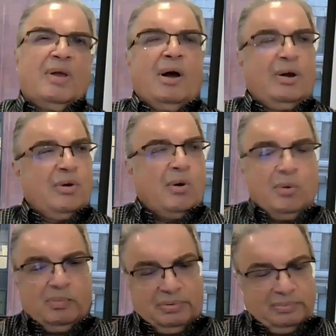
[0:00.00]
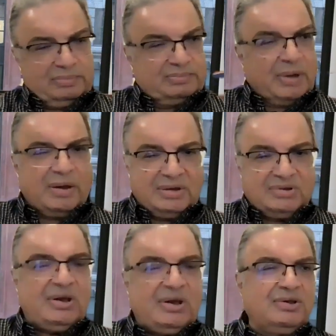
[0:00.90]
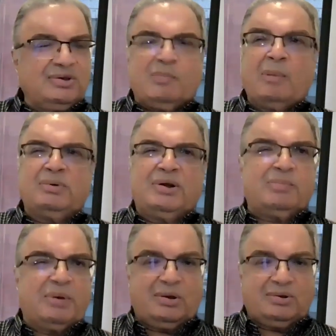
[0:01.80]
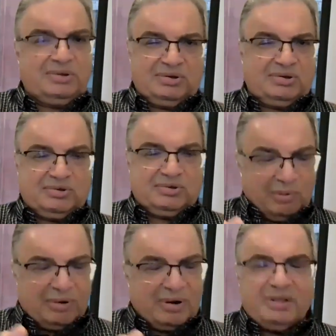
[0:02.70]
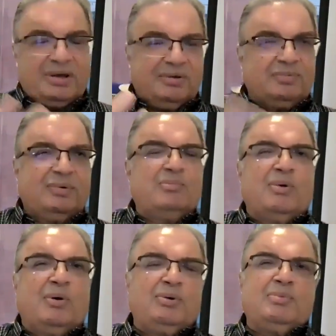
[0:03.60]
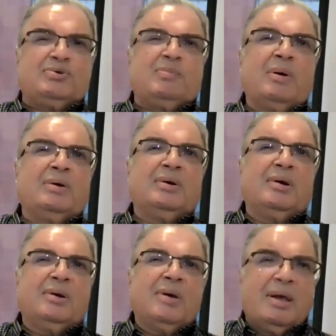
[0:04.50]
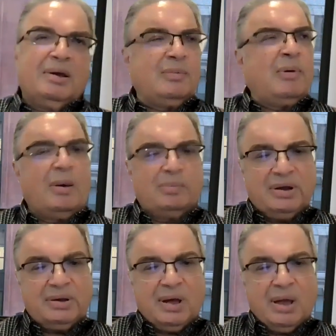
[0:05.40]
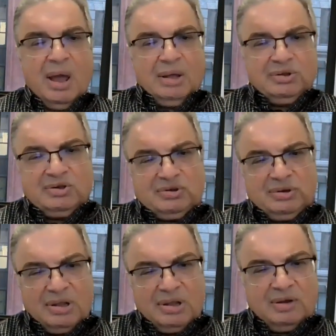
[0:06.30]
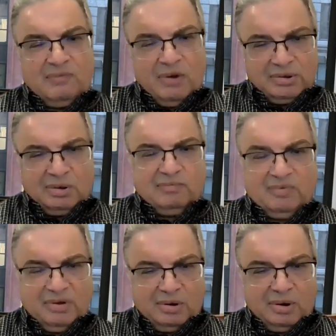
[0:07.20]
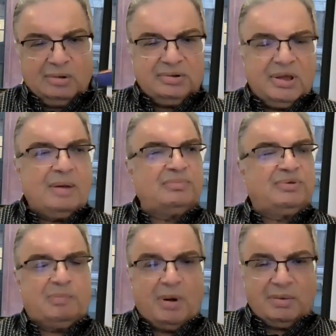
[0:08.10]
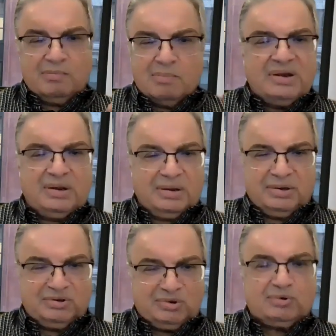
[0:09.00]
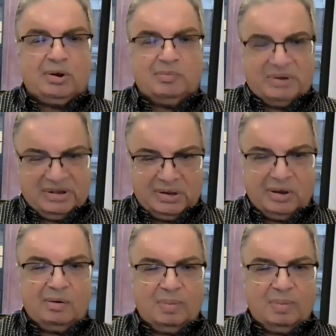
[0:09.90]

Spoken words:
hope I can say this public because this is already almost in the public. This letter were condemned by many in social media.